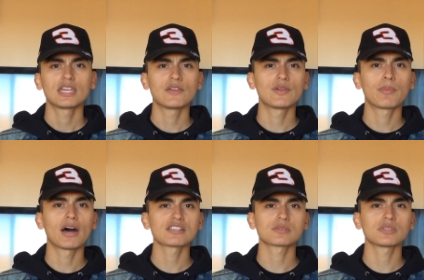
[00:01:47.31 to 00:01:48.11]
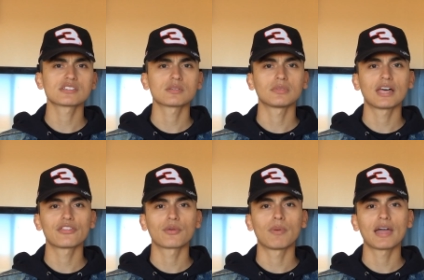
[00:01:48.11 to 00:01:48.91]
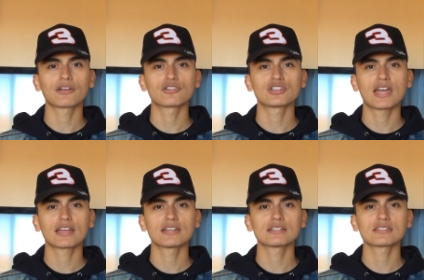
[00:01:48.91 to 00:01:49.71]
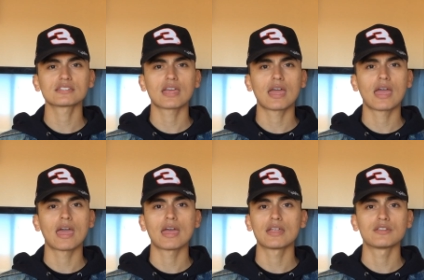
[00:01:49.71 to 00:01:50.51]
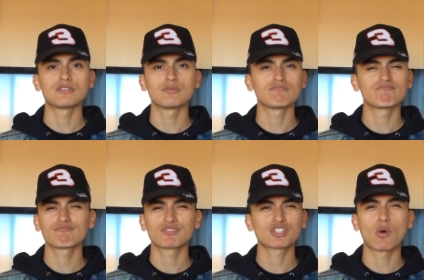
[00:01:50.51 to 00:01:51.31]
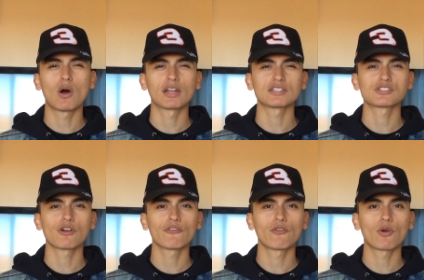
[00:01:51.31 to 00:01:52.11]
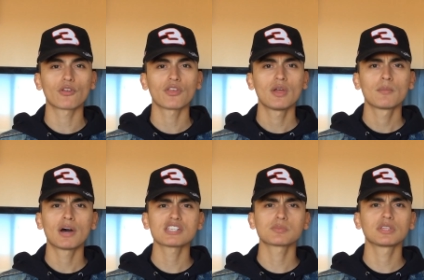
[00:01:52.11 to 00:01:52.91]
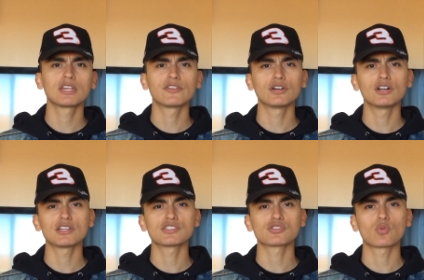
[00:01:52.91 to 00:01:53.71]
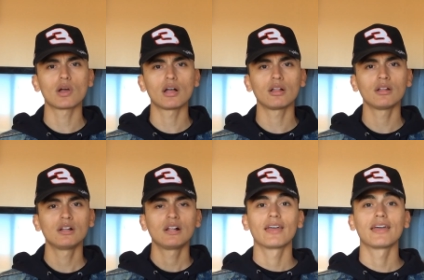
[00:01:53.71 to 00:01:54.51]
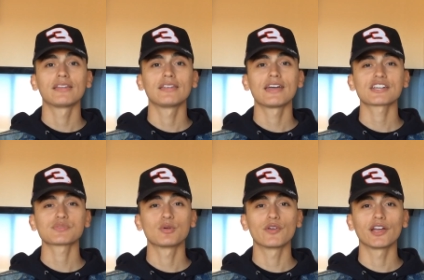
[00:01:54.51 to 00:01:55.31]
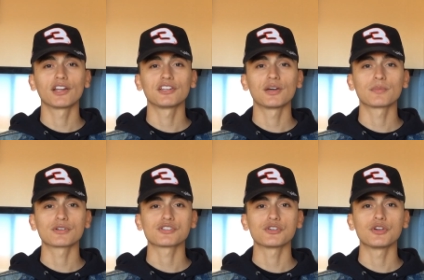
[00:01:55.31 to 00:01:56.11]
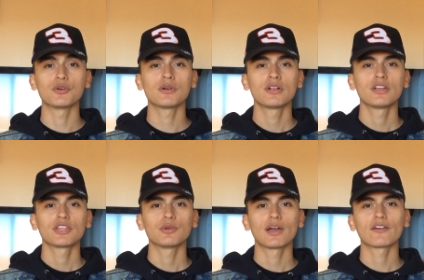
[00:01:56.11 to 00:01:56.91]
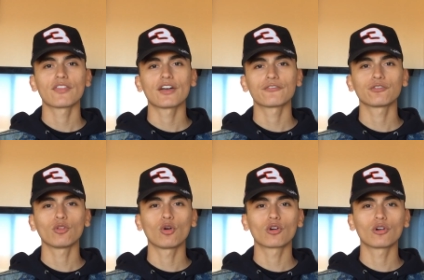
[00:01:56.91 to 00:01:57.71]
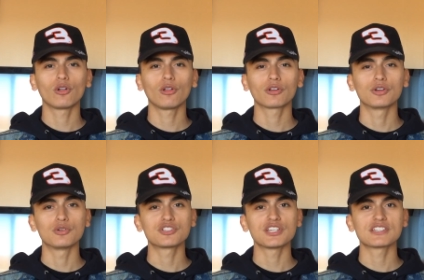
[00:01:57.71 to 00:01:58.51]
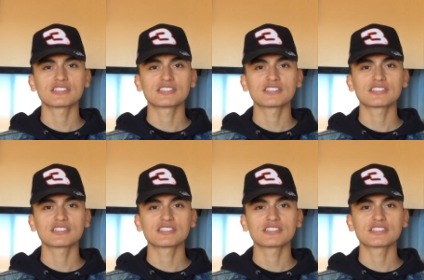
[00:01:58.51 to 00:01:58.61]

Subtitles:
even possibly some leather biker jackets, and so on and so forth, possibly even hoodies as well. And next, moving on to number 2, you have that floral Gucci